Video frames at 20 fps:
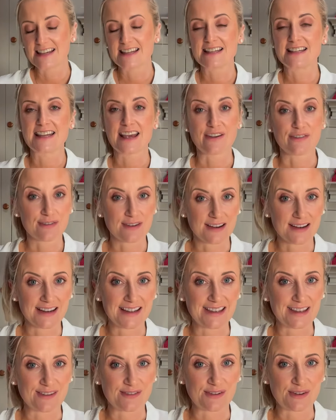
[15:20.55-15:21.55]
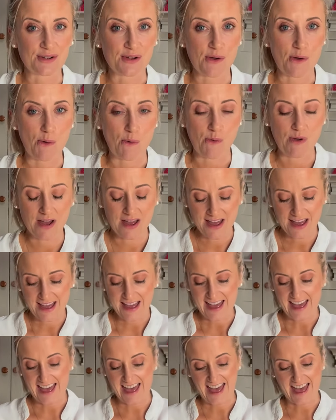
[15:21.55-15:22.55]
Definitely give it a go.
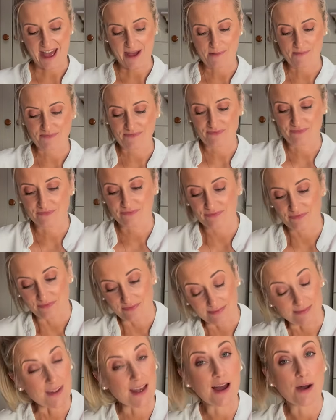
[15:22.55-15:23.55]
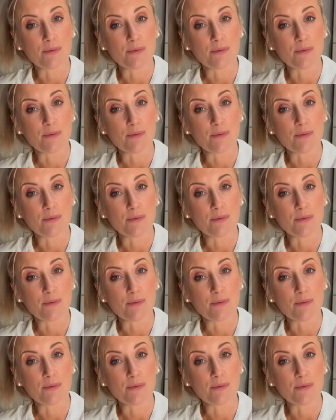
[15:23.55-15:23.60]
I